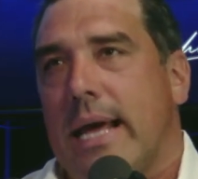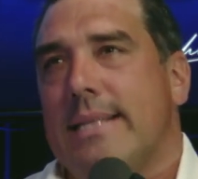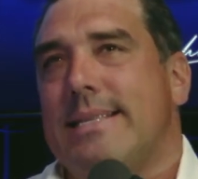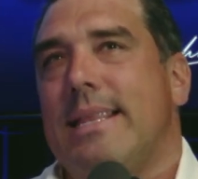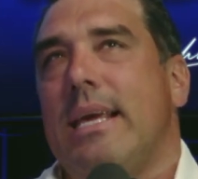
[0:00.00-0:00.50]

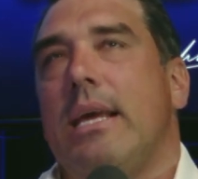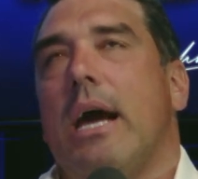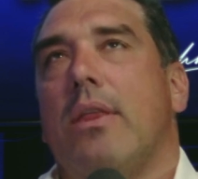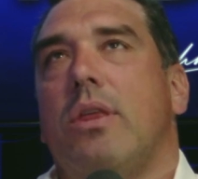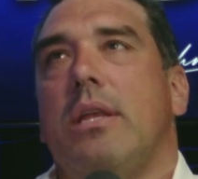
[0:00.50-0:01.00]

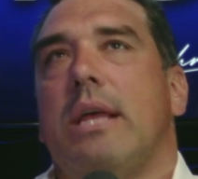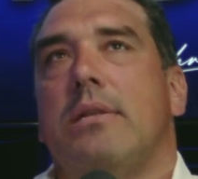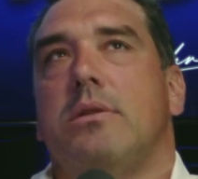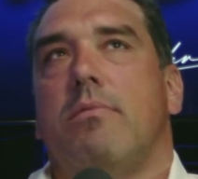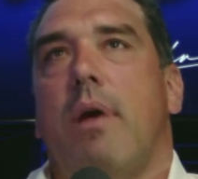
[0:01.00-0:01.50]
I think
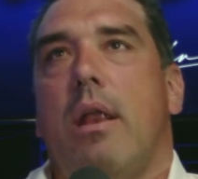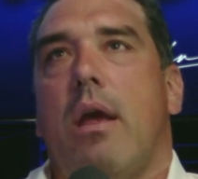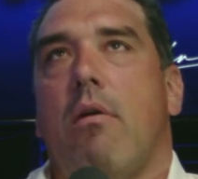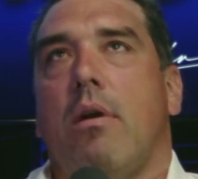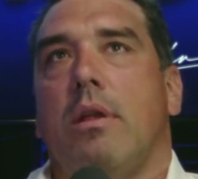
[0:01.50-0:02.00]
that's the red
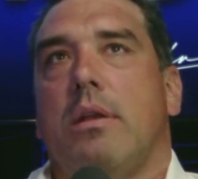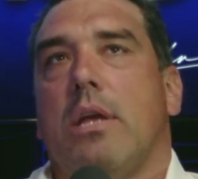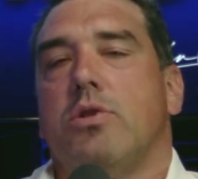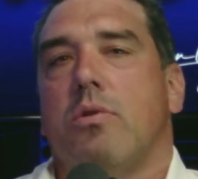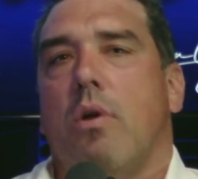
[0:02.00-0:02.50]
herring that
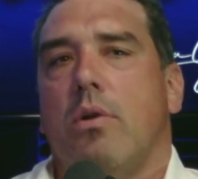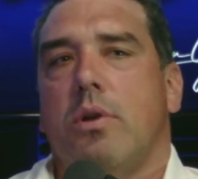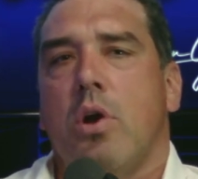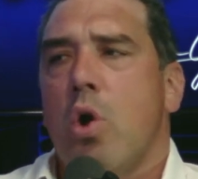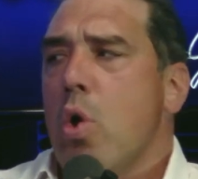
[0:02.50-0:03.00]
gets thrown out
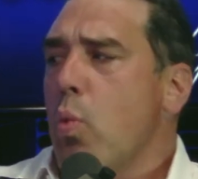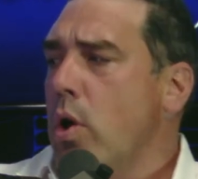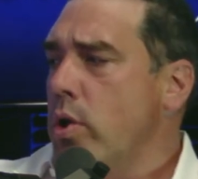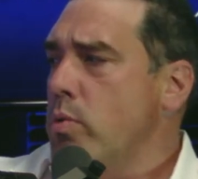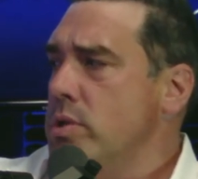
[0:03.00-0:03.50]
there.
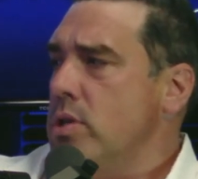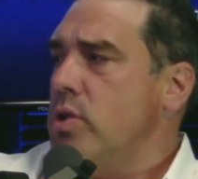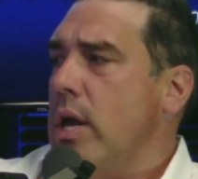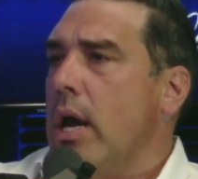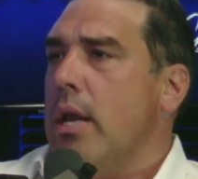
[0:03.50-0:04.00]
Well, there was this
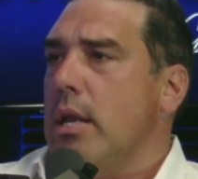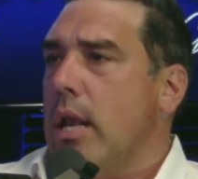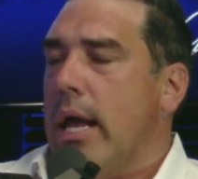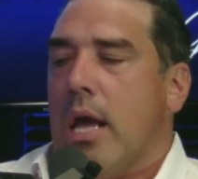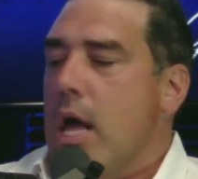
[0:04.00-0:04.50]
thing I didn't
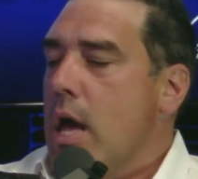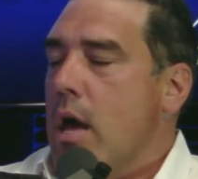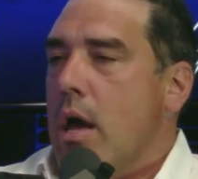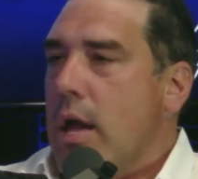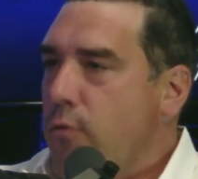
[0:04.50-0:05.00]
like.
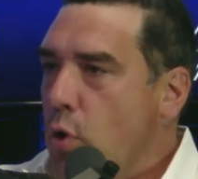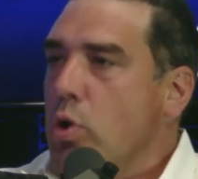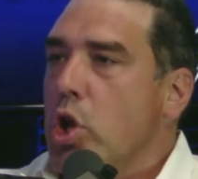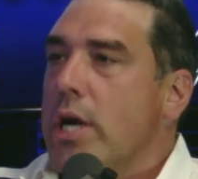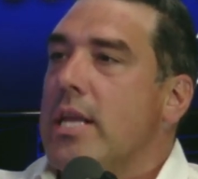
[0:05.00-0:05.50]
If you
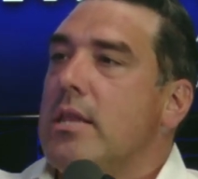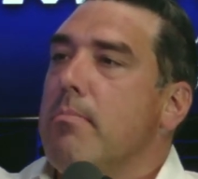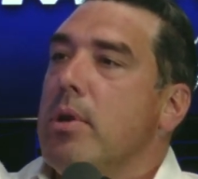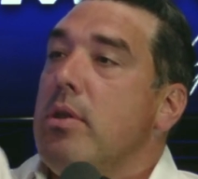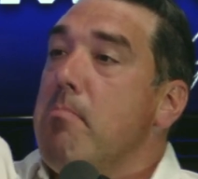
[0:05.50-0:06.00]
look at the
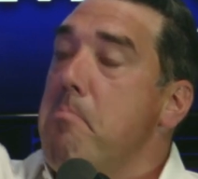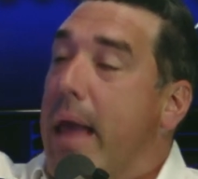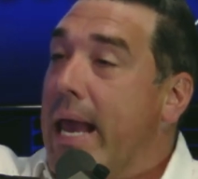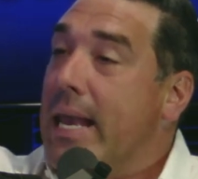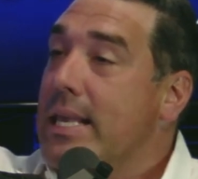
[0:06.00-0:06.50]

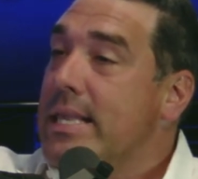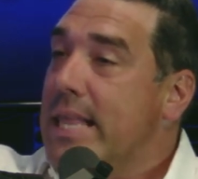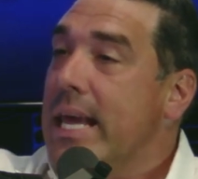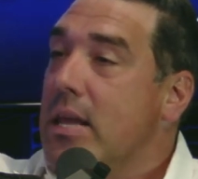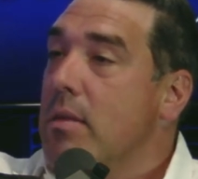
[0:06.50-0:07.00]
main
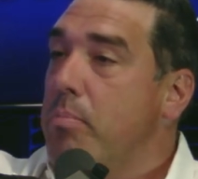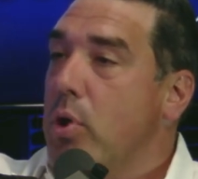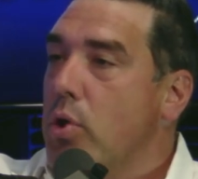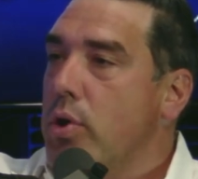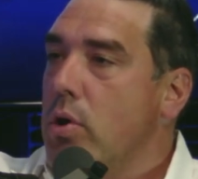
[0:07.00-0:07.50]
thing in the
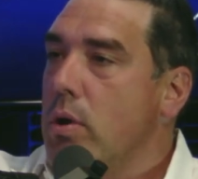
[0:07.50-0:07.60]
bill, though,